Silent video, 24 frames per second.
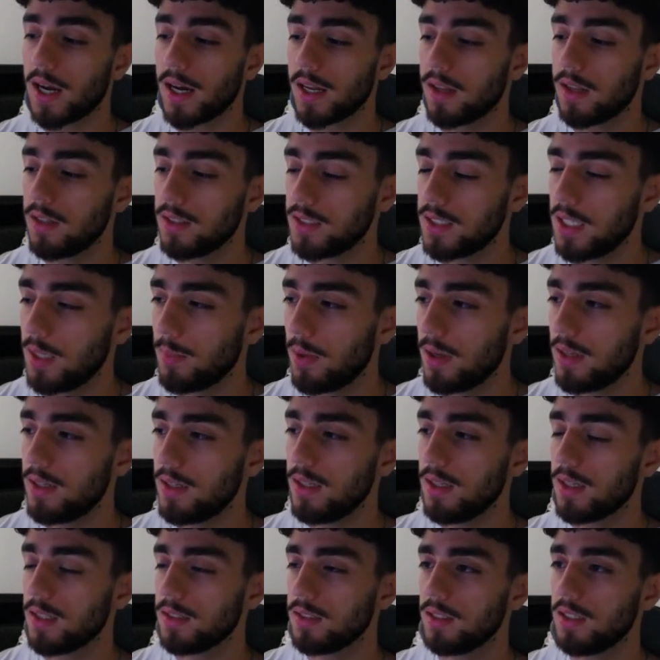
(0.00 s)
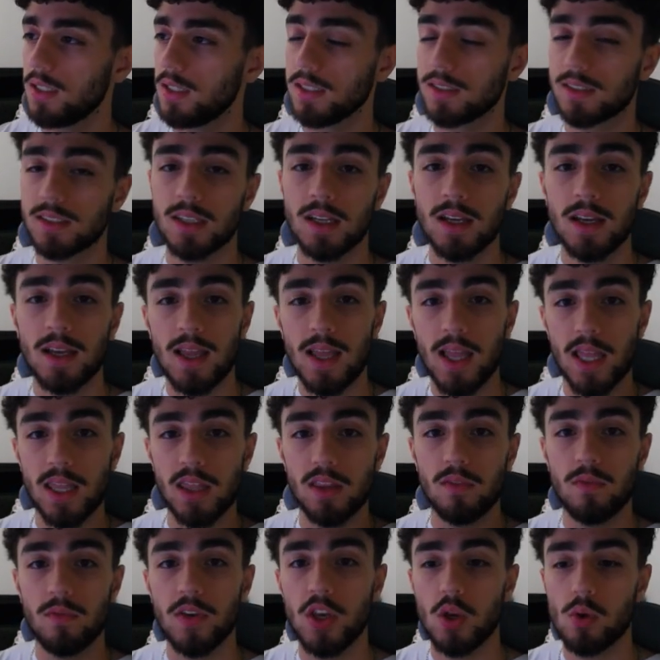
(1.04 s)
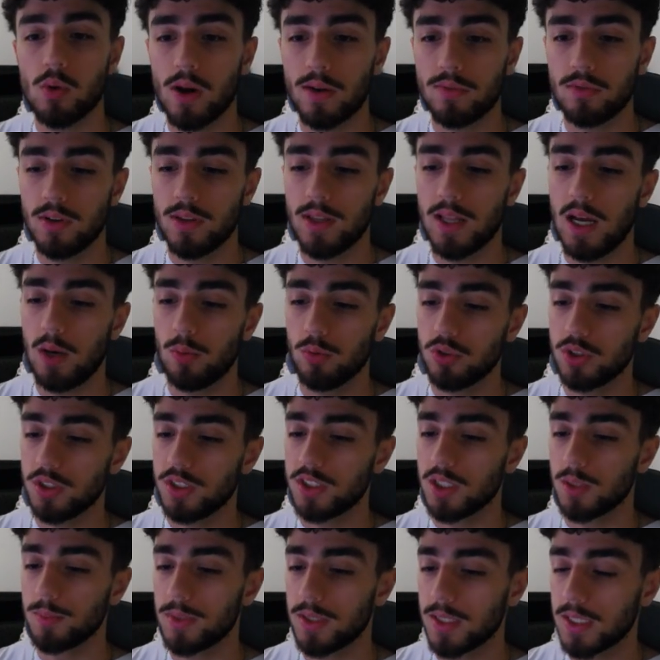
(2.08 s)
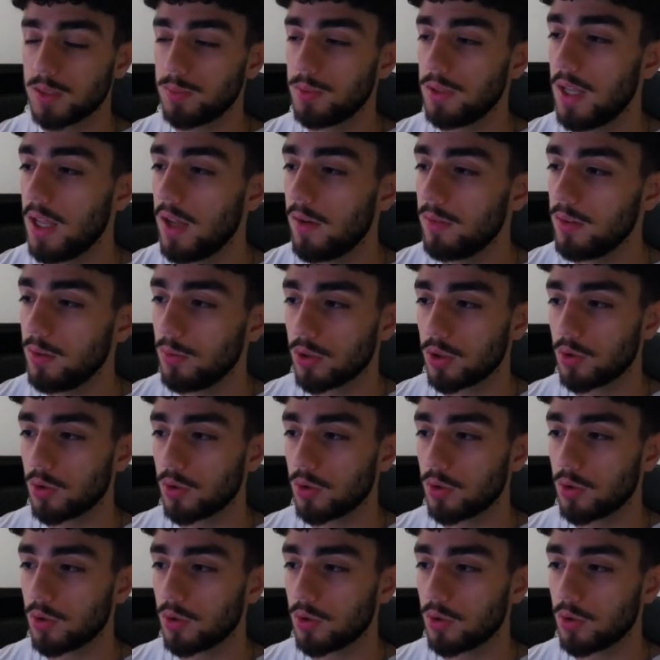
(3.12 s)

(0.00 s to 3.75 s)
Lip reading: kind of the same idea as this. And the video after that, which is something that's been heavily